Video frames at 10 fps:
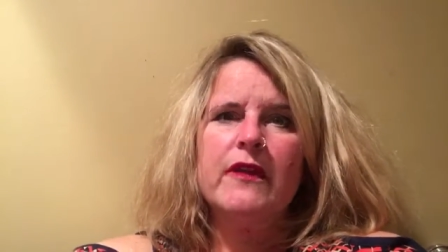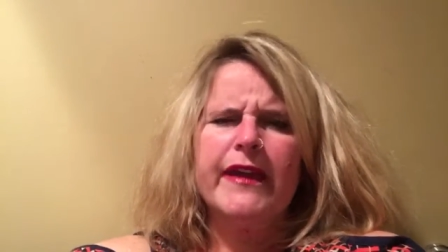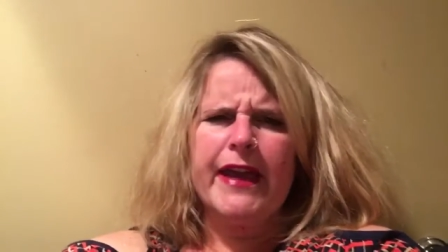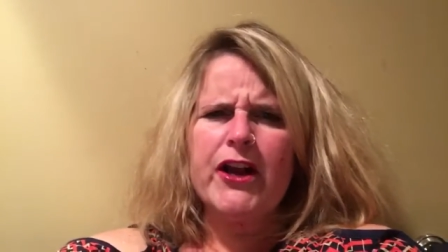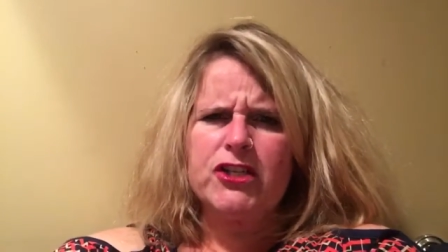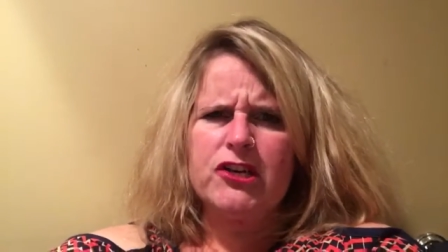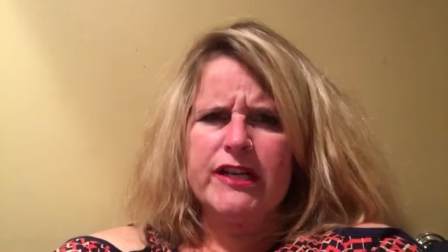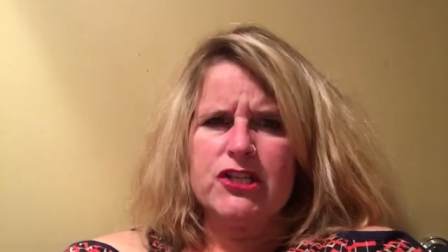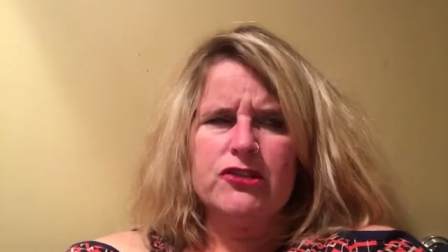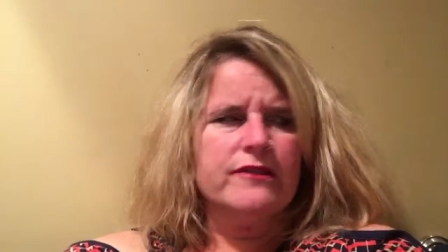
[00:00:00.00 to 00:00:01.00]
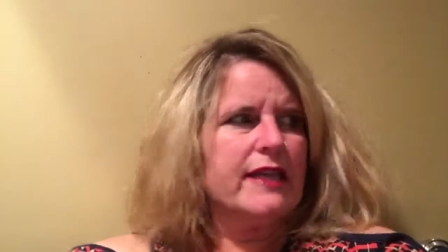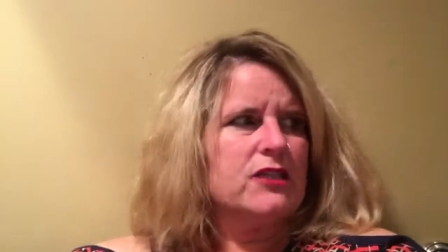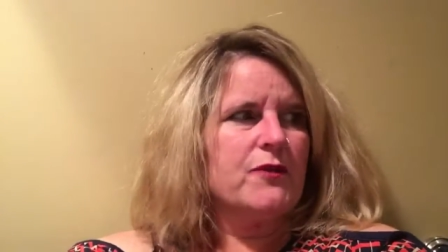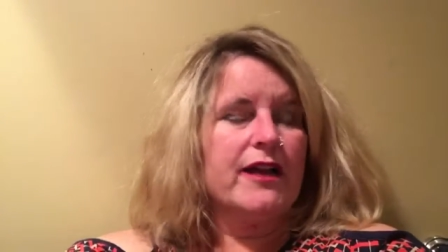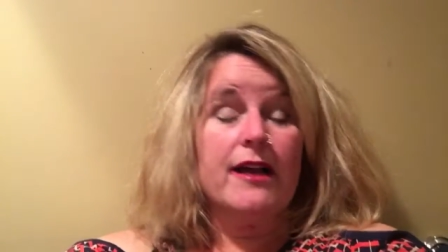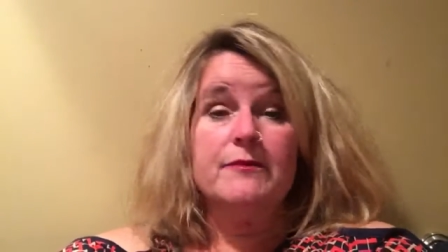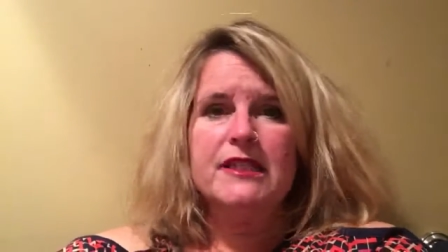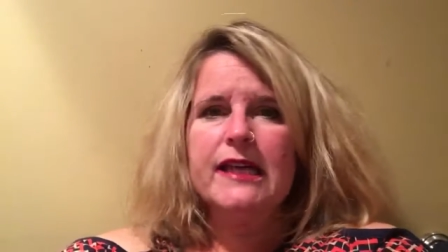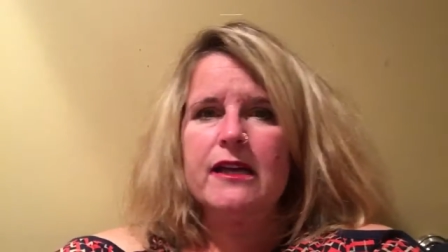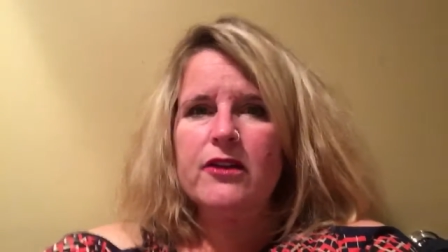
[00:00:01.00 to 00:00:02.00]
character issues. That's why I'm
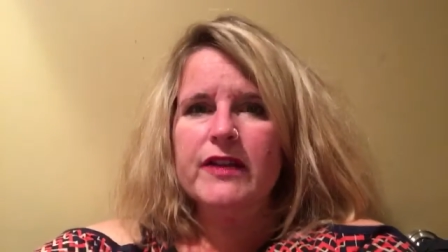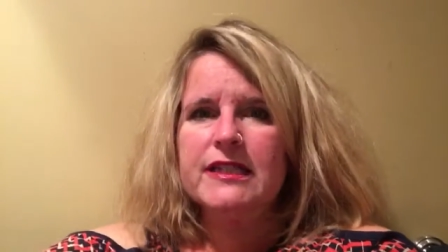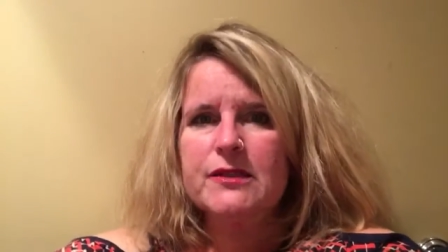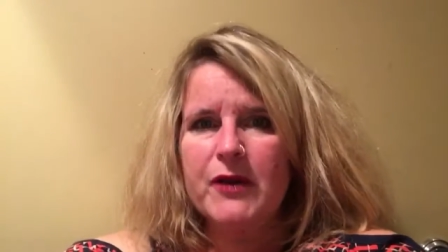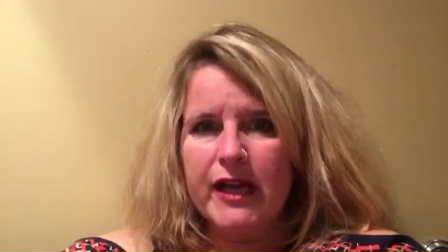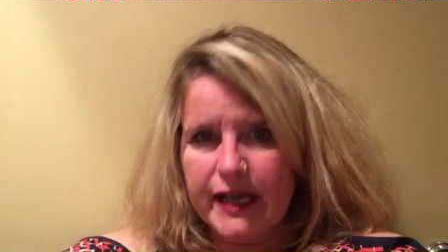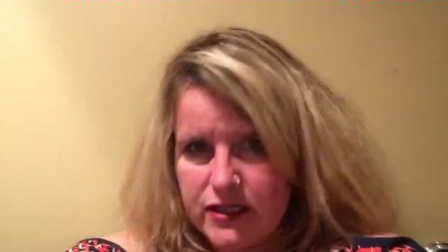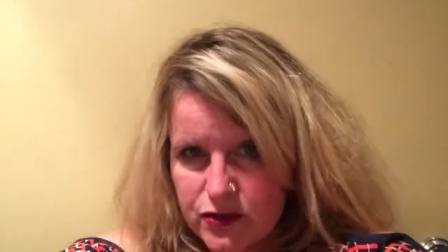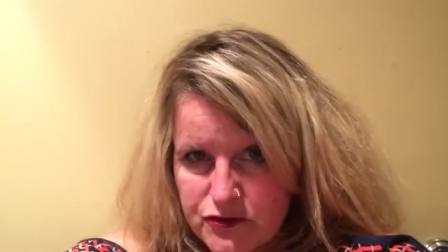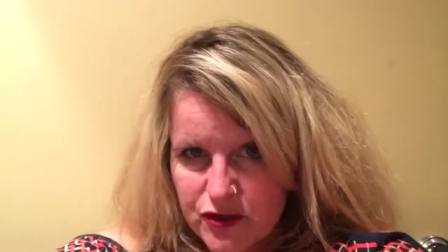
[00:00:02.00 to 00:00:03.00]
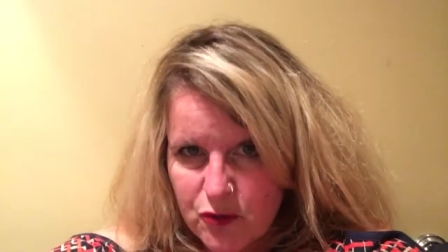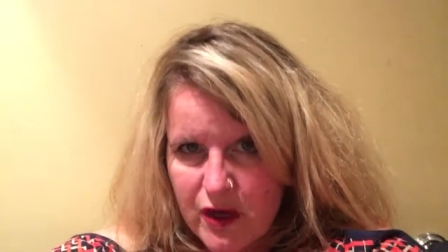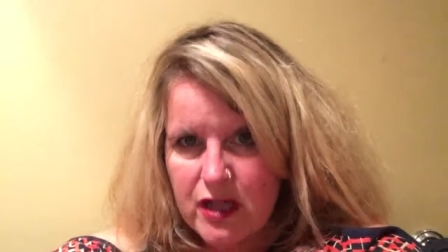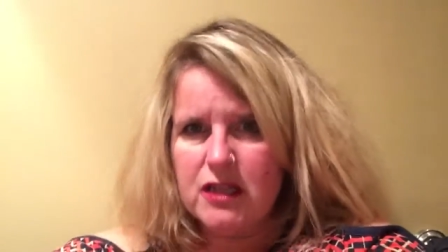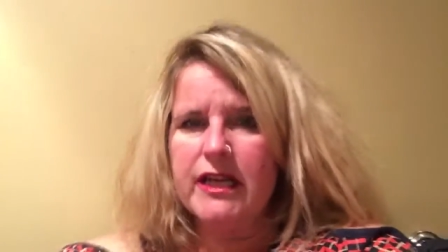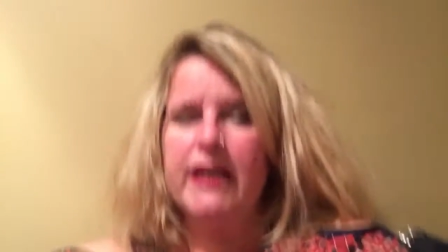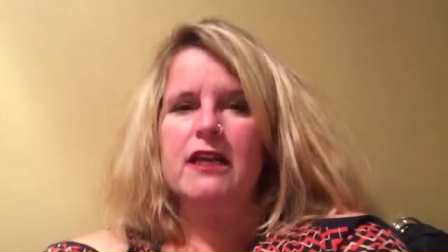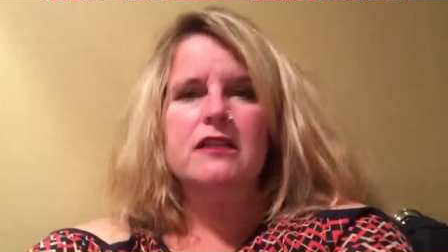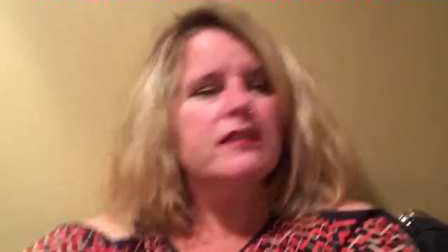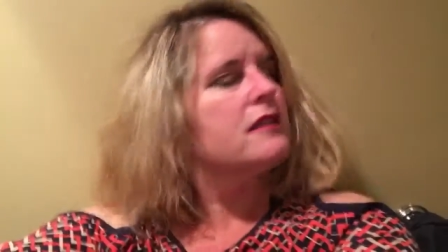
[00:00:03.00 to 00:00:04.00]
sick, or that's why I don't feel well.
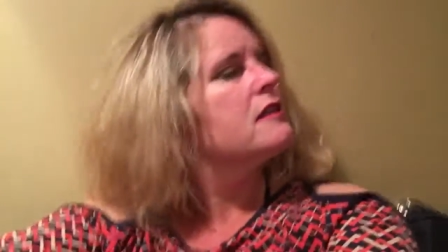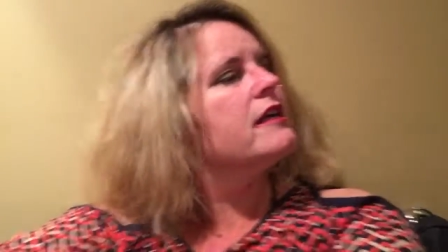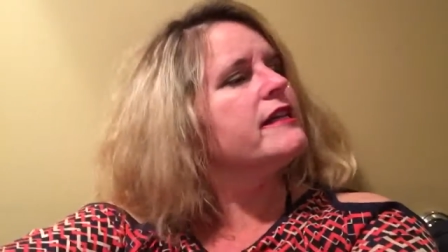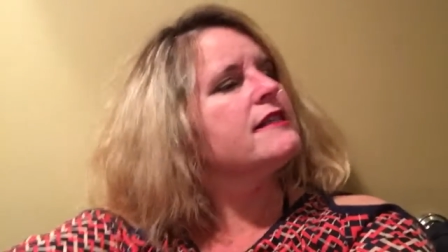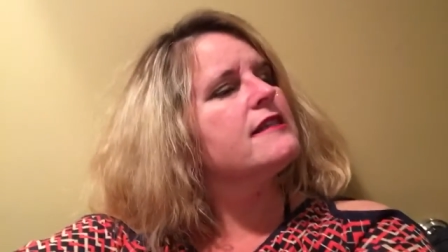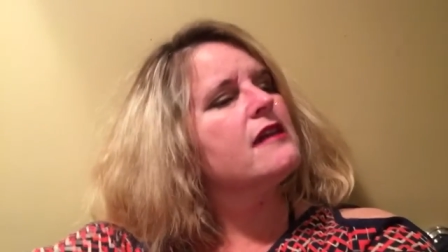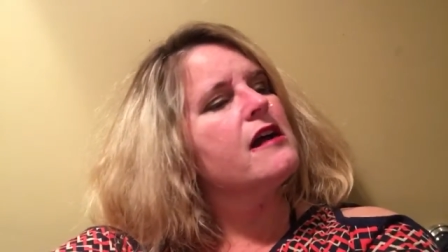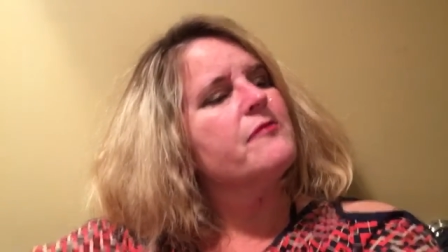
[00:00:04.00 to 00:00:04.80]
And it's